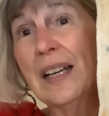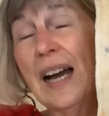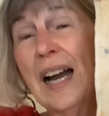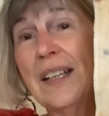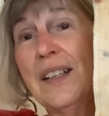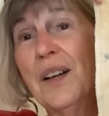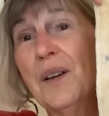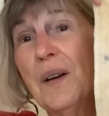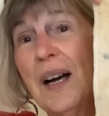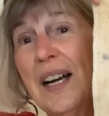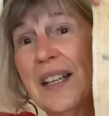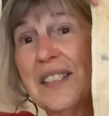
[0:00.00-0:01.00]
I know
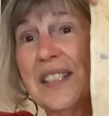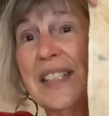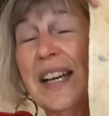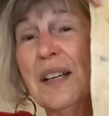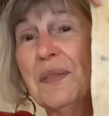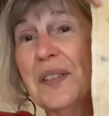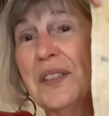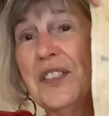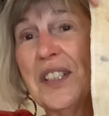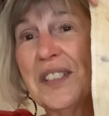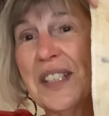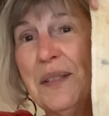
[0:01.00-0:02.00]
Steph of
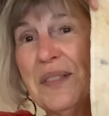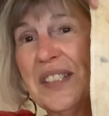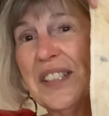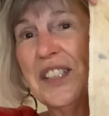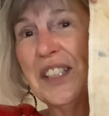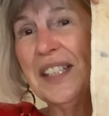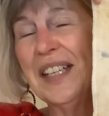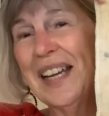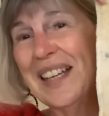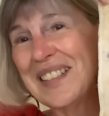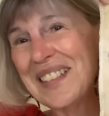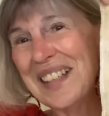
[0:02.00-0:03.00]
Just Keep Stitching
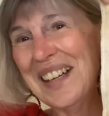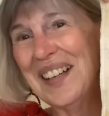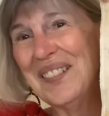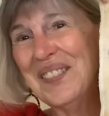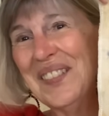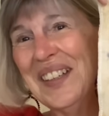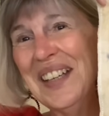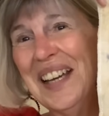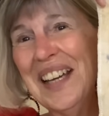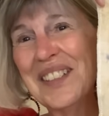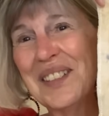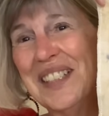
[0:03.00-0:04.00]

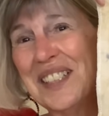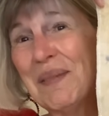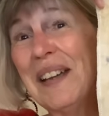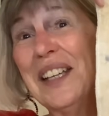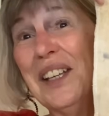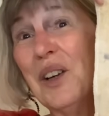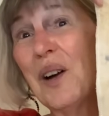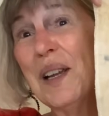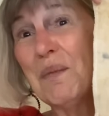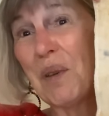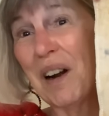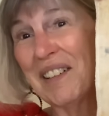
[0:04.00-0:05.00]
is making
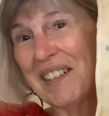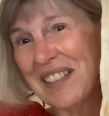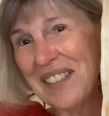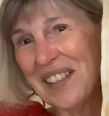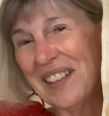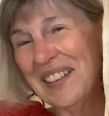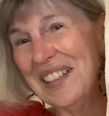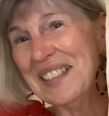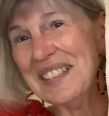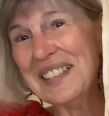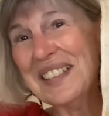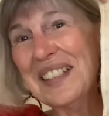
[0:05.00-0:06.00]
great progress on
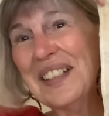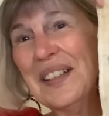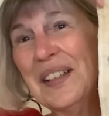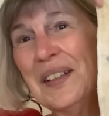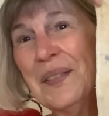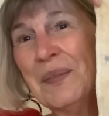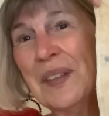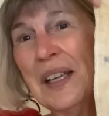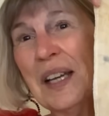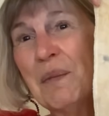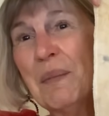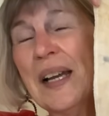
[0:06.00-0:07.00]
this.
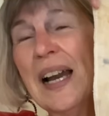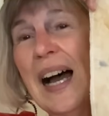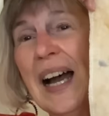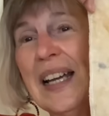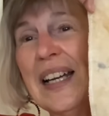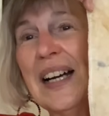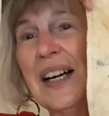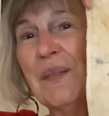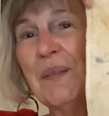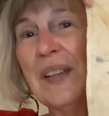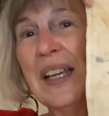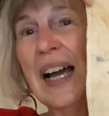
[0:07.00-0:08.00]
But
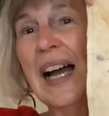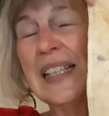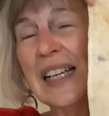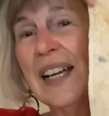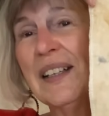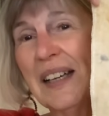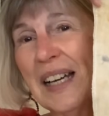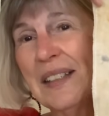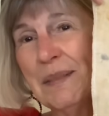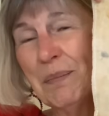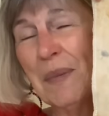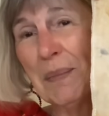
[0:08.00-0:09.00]

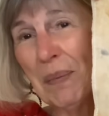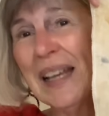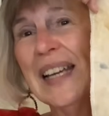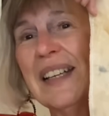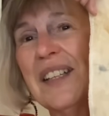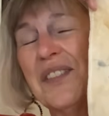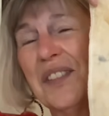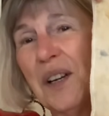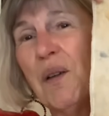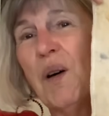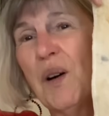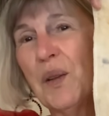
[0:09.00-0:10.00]
my plan is to
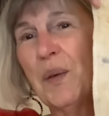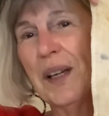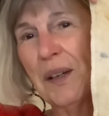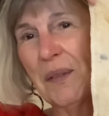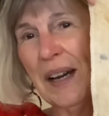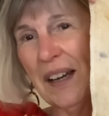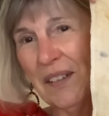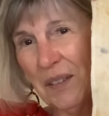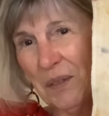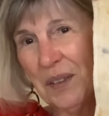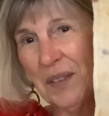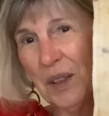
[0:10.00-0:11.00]
go all the way around
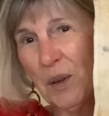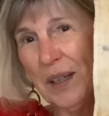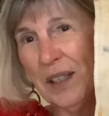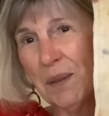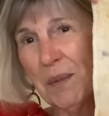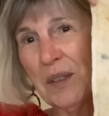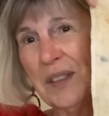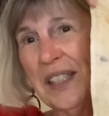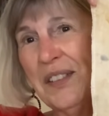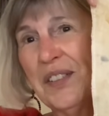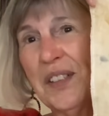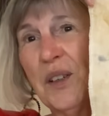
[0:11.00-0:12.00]
with the Quaker
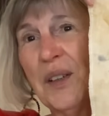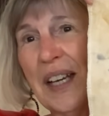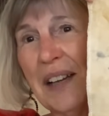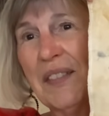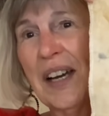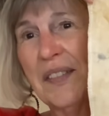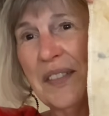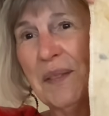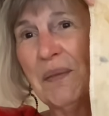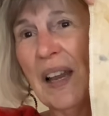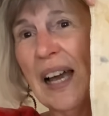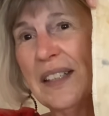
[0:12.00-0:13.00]
motifs, know that I've got
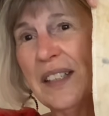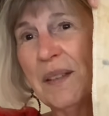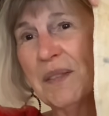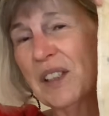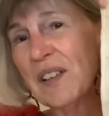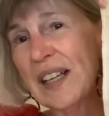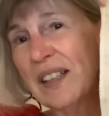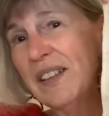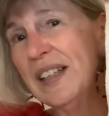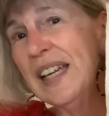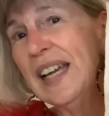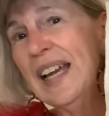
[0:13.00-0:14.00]
them lined up
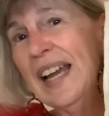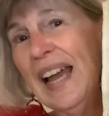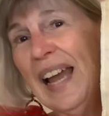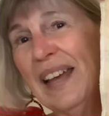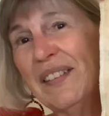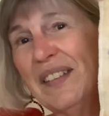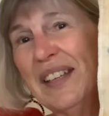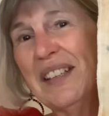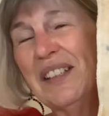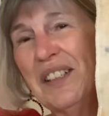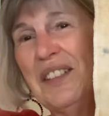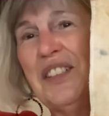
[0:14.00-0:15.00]
correctly, and
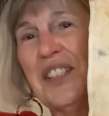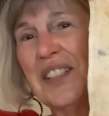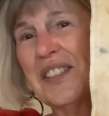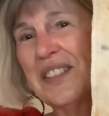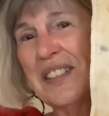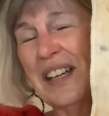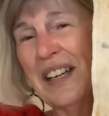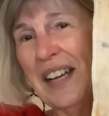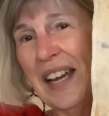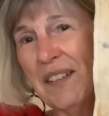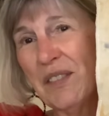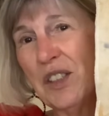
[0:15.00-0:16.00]
then just
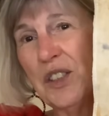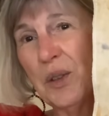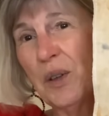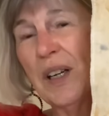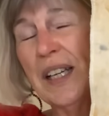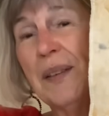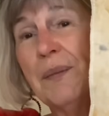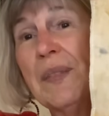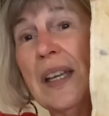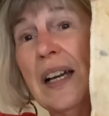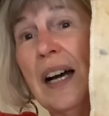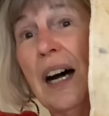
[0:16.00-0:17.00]
have the joy
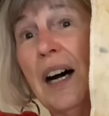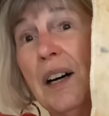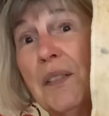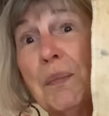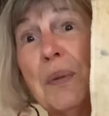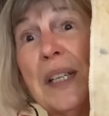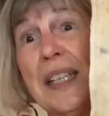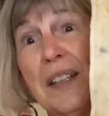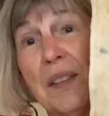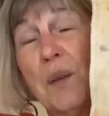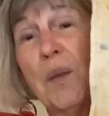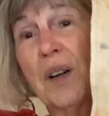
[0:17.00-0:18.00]
of putting in
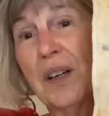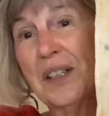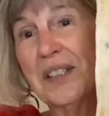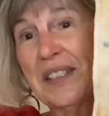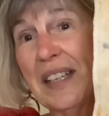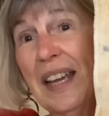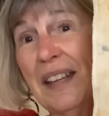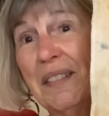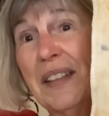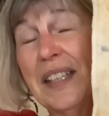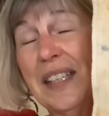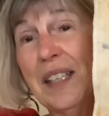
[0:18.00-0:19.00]
the words and
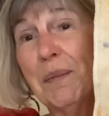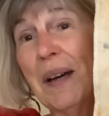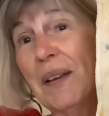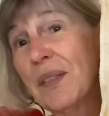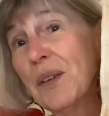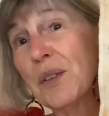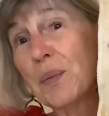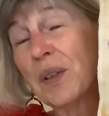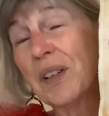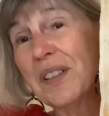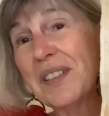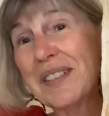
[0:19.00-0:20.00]
thinking about those
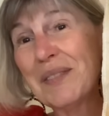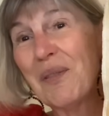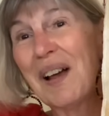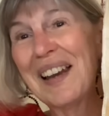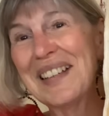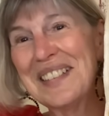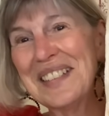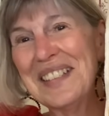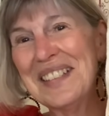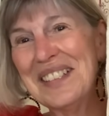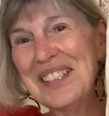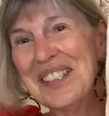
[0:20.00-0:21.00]
words while I
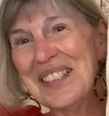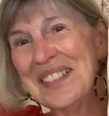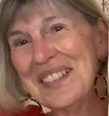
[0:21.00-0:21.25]
stitch.